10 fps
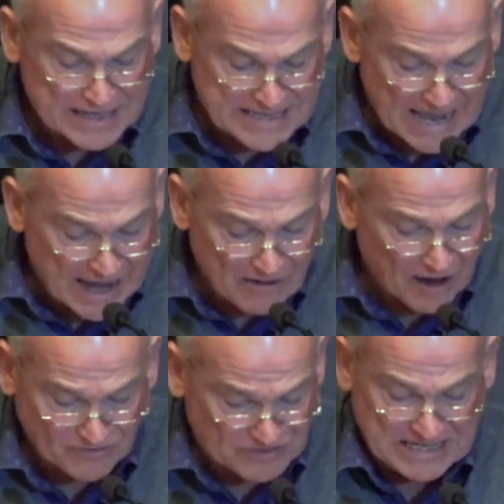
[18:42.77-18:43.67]
year
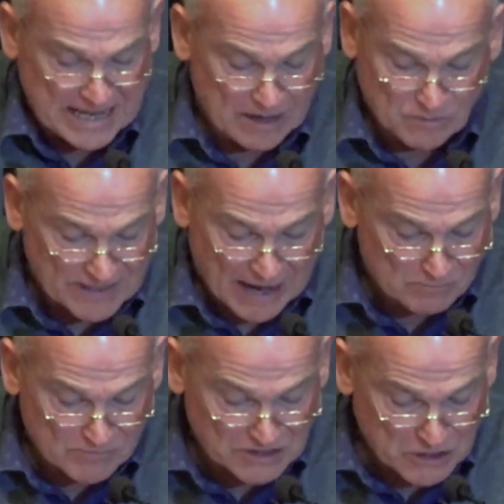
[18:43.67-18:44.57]
after year
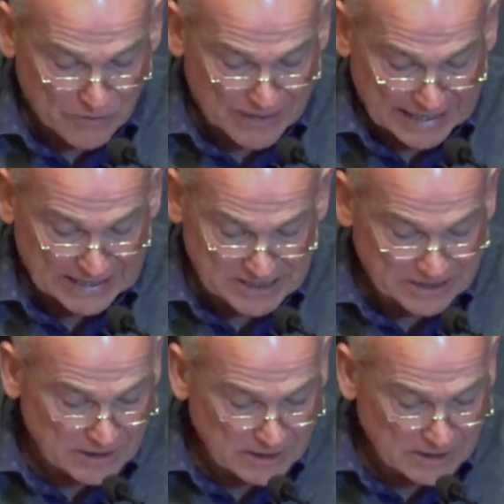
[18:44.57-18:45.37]
without manuring it.